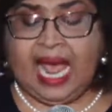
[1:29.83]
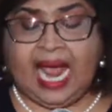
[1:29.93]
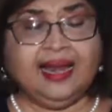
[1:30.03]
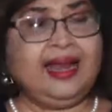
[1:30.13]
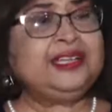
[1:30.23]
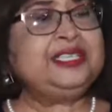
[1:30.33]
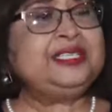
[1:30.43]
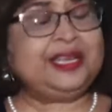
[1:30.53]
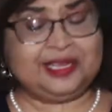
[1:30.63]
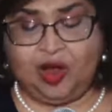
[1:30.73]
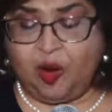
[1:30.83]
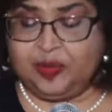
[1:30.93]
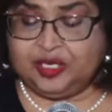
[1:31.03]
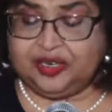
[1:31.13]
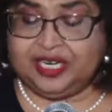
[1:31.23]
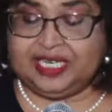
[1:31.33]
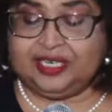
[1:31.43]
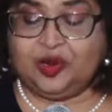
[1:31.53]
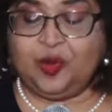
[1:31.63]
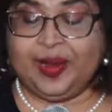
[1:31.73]
I'd like to take the opportunity
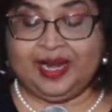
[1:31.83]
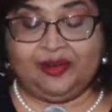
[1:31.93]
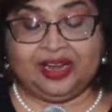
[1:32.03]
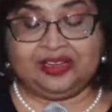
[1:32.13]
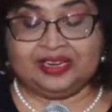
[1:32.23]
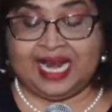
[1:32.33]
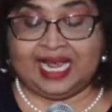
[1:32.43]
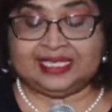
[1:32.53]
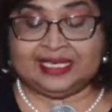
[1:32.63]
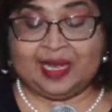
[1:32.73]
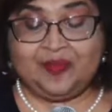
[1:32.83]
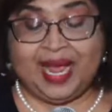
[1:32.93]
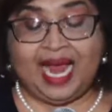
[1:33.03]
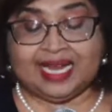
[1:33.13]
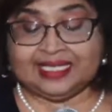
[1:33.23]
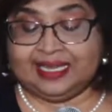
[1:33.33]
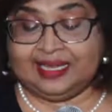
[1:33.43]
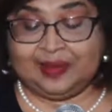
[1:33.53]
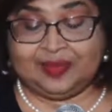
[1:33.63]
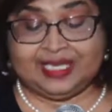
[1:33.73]
to quickly recognize them by asking
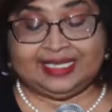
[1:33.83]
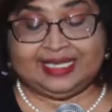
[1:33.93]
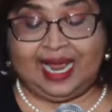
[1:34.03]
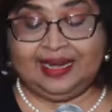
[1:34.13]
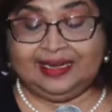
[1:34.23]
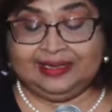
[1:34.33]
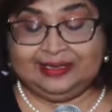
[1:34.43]
them to stand.